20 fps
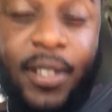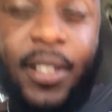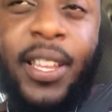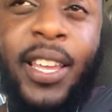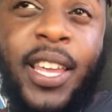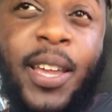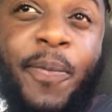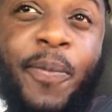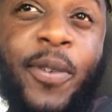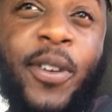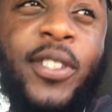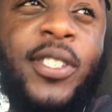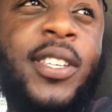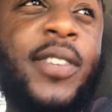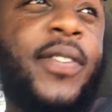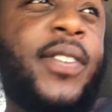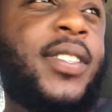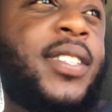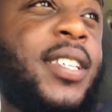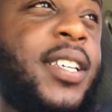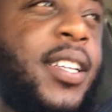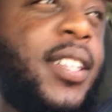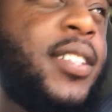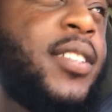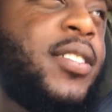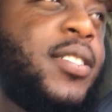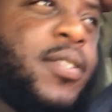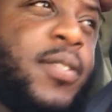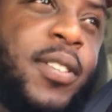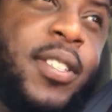April
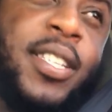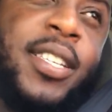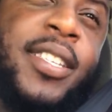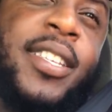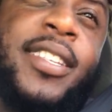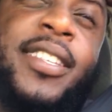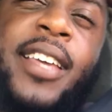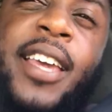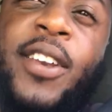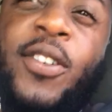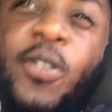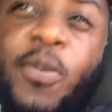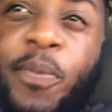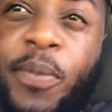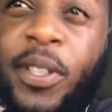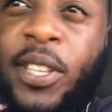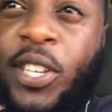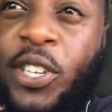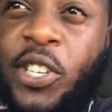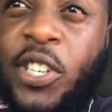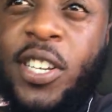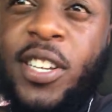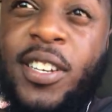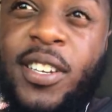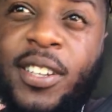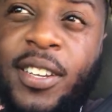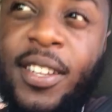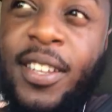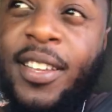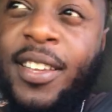17th, six-a-side competition.
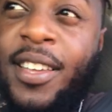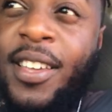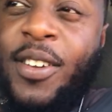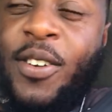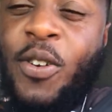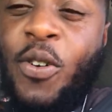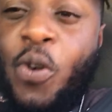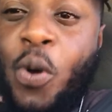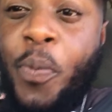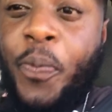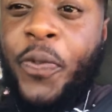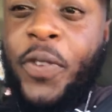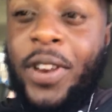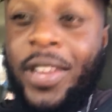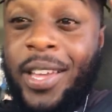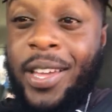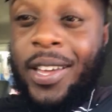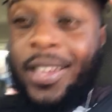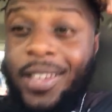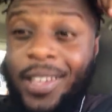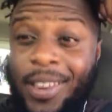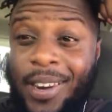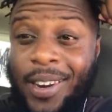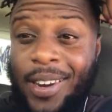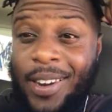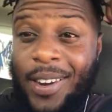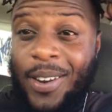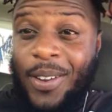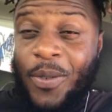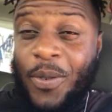Hopefully,
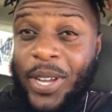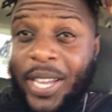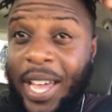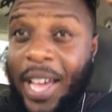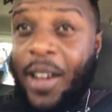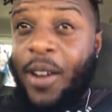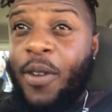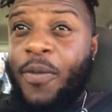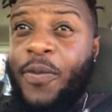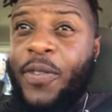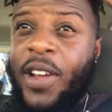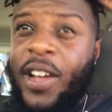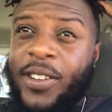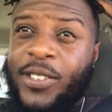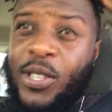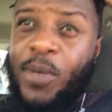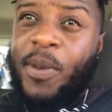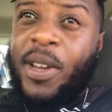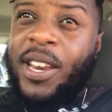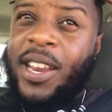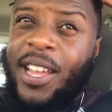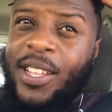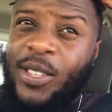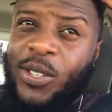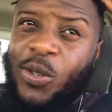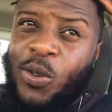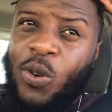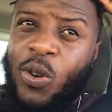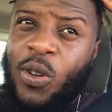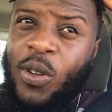we can go vlog some of that
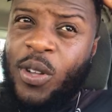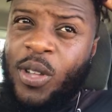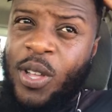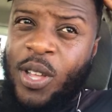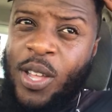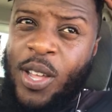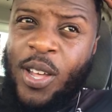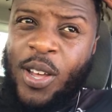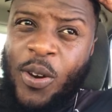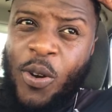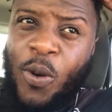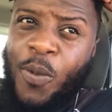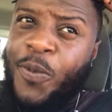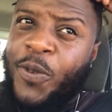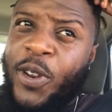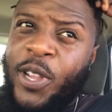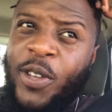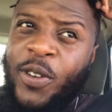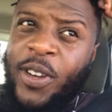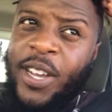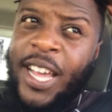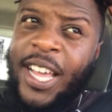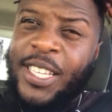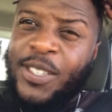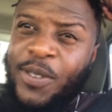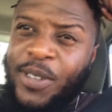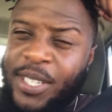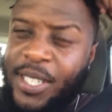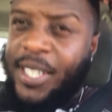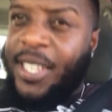too. Hopefully, you guys
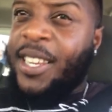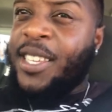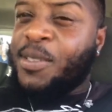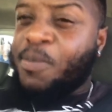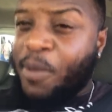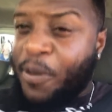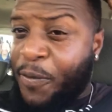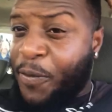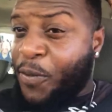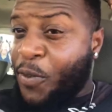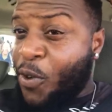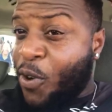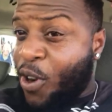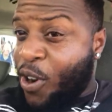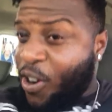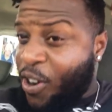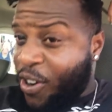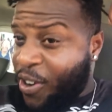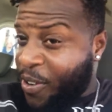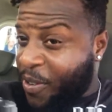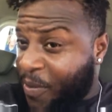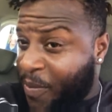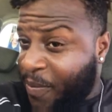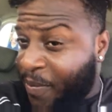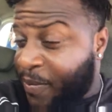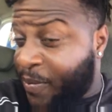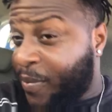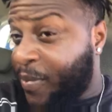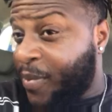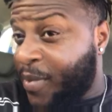will see this before.
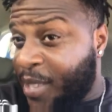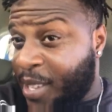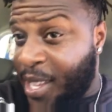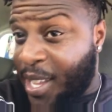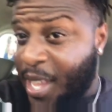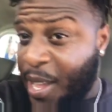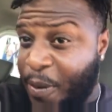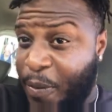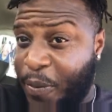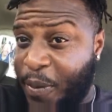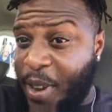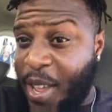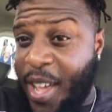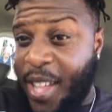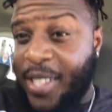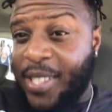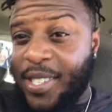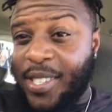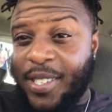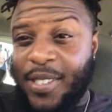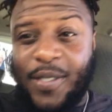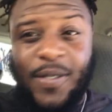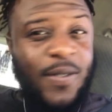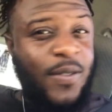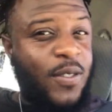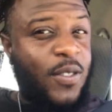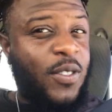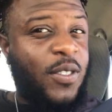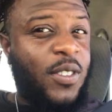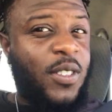If not,
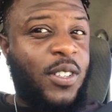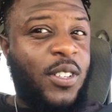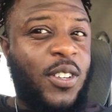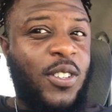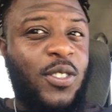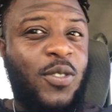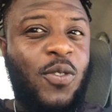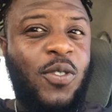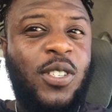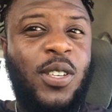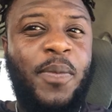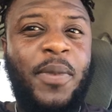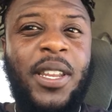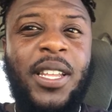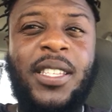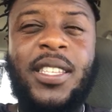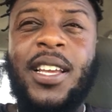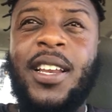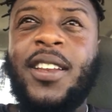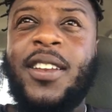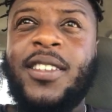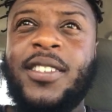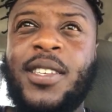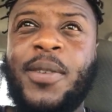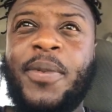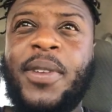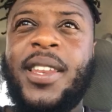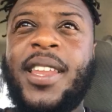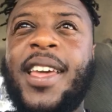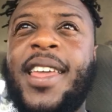just know somebody telling us
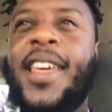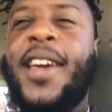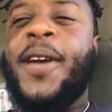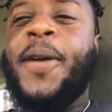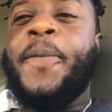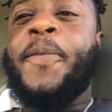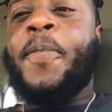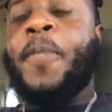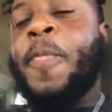I'm dead there.